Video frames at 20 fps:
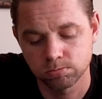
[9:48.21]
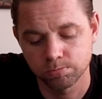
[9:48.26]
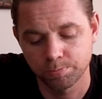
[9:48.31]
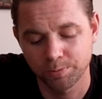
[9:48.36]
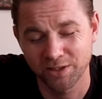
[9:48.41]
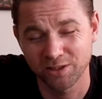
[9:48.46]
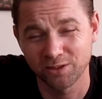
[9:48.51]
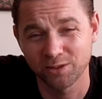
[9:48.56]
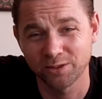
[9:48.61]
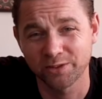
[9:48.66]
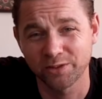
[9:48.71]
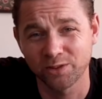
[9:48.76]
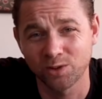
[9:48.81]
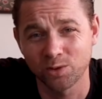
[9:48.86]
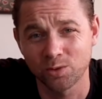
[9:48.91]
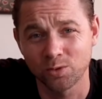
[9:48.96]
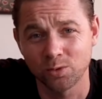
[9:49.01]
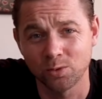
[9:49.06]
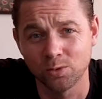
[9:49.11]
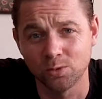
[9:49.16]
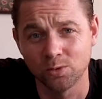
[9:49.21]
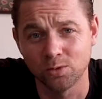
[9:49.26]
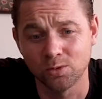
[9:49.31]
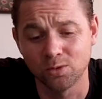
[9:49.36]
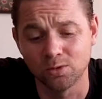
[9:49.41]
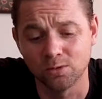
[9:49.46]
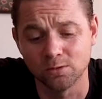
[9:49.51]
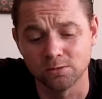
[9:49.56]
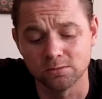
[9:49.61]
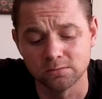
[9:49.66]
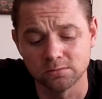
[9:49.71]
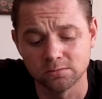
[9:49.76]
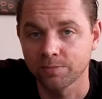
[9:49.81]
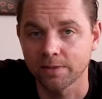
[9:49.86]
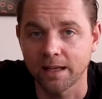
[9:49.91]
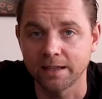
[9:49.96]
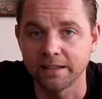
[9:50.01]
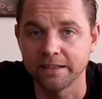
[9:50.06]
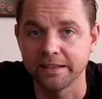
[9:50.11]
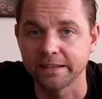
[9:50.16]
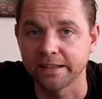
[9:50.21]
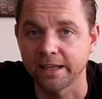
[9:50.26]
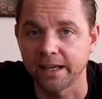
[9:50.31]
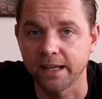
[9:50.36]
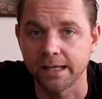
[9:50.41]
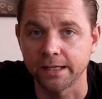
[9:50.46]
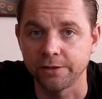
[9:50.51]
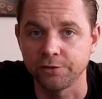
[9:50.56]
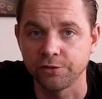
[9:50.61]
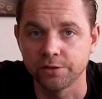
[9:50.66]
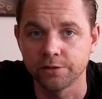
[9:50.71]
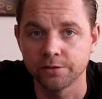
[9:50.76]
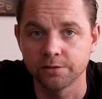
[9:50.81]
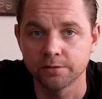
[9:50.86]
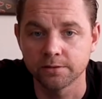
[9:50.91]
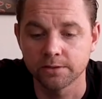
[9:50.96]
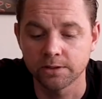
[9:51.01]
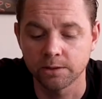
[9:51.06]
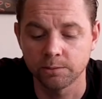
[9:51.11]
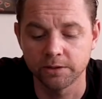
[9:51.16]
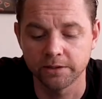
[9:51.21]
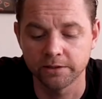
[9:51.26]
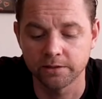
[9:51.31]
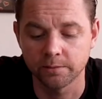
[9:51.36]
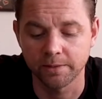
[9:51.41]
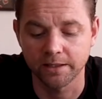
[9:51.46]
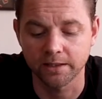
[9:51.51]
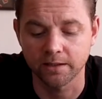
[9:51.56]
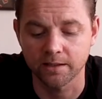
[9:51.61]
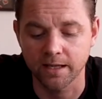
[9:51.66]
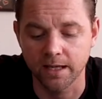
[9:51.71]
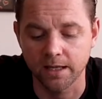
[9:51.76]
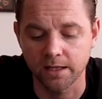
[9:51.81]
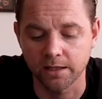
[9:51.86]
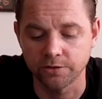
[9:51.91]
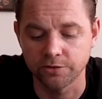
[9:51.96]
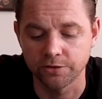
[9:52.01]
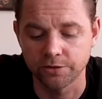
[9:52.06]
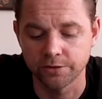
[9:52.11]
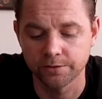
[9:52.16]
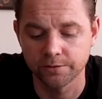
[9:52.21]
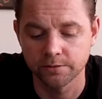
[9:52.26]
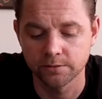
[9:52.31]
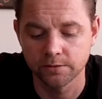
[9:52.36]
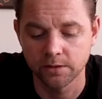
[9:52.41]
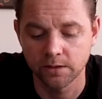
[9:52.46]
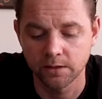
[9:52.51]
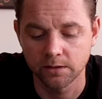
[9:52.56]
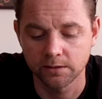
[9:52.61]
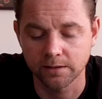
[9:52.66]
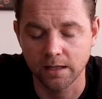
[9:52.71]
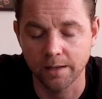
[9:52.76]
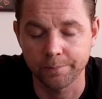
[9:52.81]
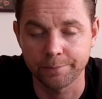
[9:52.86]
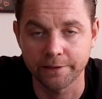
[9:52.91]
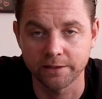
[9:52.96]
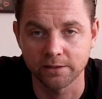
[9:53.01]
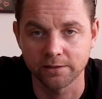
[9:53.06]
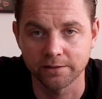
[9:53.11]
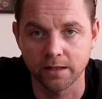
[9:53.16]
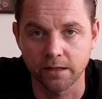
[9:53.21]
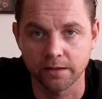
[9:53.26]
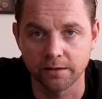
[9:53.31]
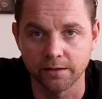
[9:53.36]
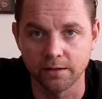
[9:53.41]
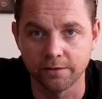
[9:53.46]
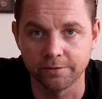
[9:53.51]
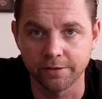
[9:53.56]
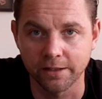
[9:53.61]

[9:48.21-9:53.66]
But it looks so cool. I need a cage. Someone needs to make a cage. Top panel's not enough.